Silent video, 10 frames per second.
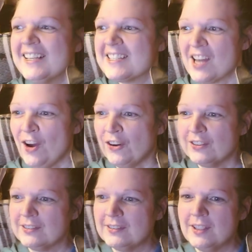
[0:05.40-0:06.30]

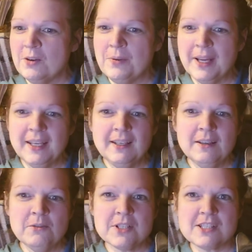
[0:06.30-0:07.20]
so,
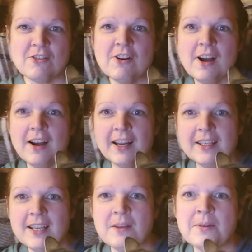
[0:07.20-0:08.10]
Win was so
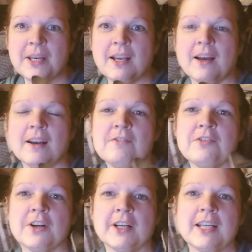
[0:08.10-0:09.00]
kind, and when he got off
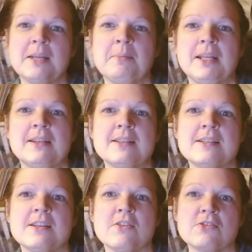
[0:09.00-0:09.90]
work, he beat the
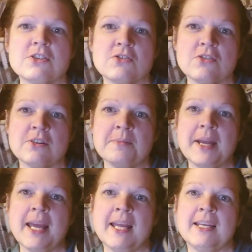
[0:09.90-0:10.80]
snowstorm,
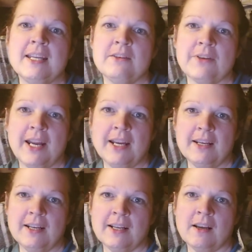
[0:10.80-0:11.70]
and he
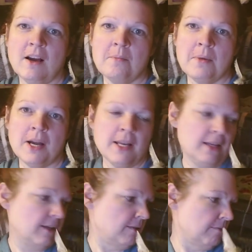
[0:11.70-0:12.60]
ran and got my